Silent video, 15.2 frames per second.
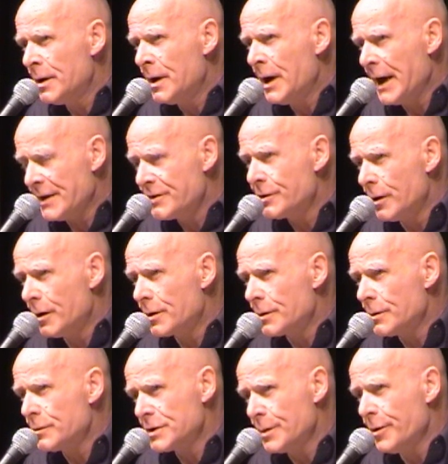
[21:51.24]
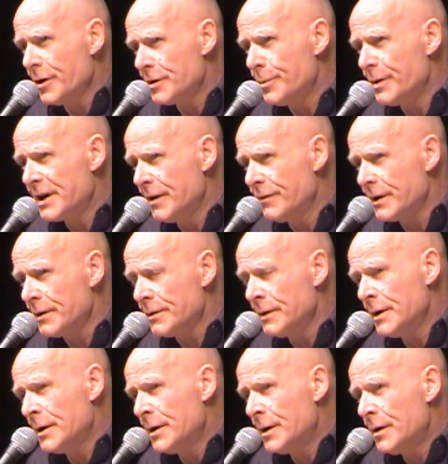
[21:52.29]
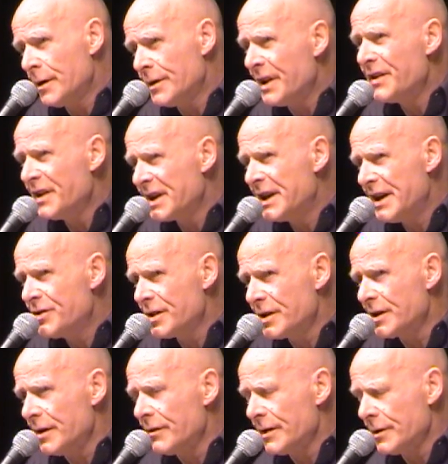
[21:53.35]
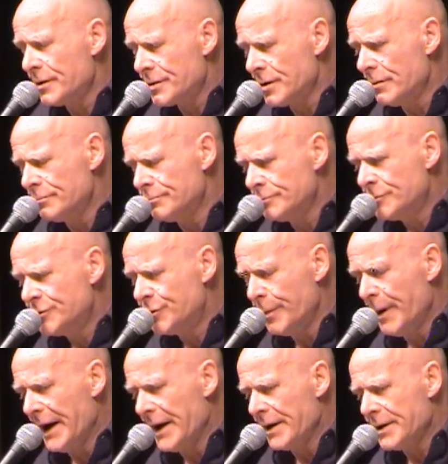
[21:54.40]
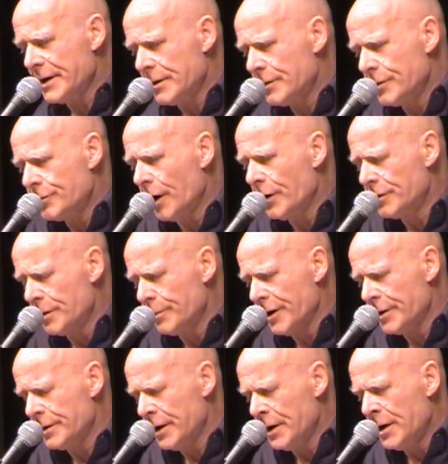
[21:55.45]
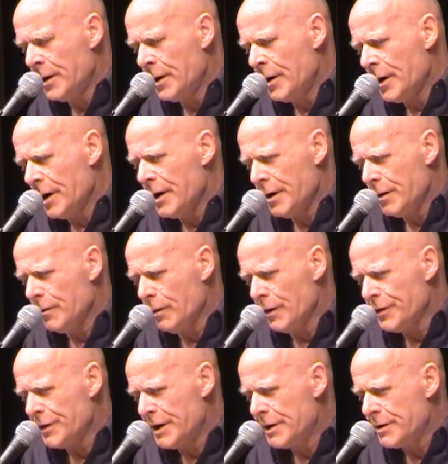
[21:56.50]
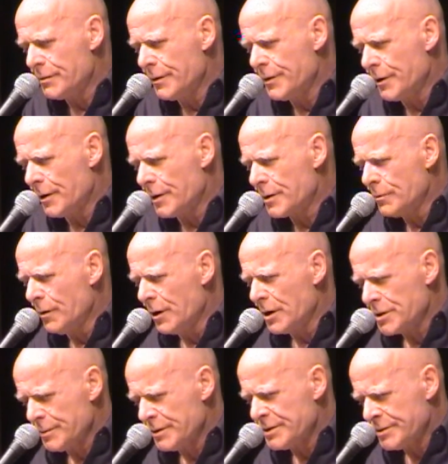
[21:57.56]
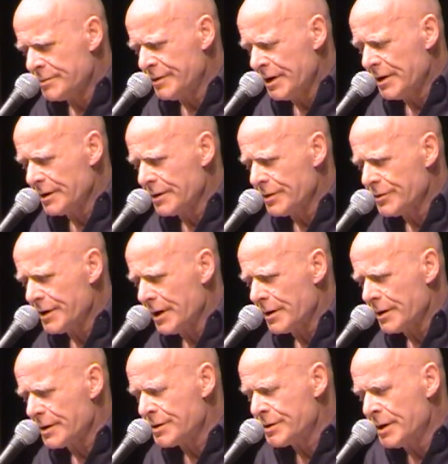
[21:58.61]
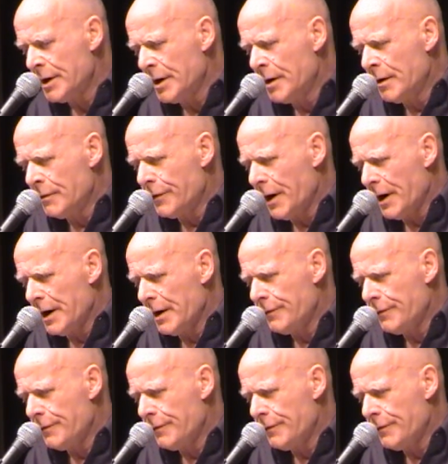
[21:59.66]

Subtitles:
as the order was about to be given, an indication given, some dubiety or doubt about what the nature of the order was, which needn't concern us for